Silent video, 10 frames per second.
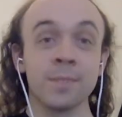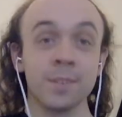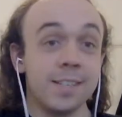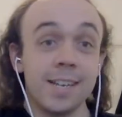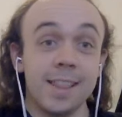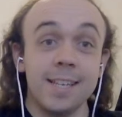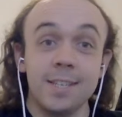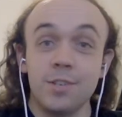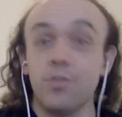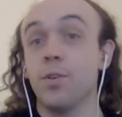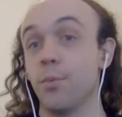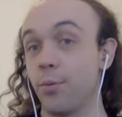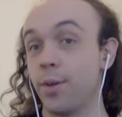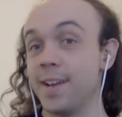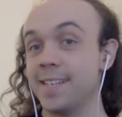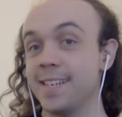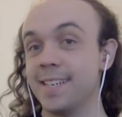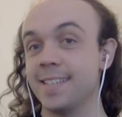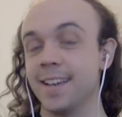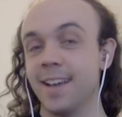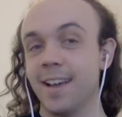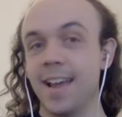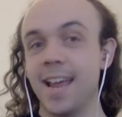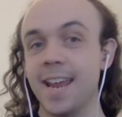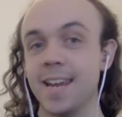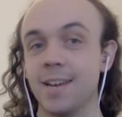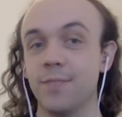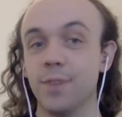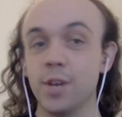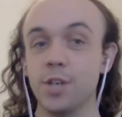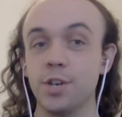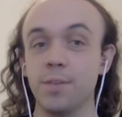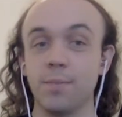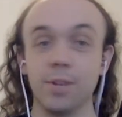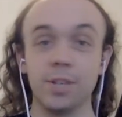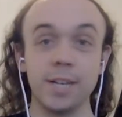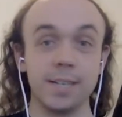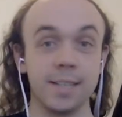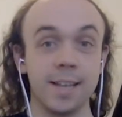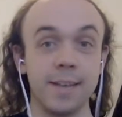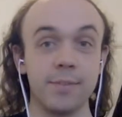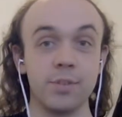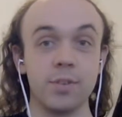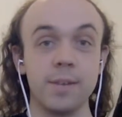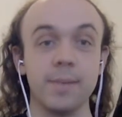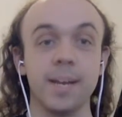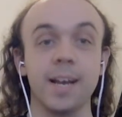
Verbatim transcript: The title is the truth. It is a conversion project live stream.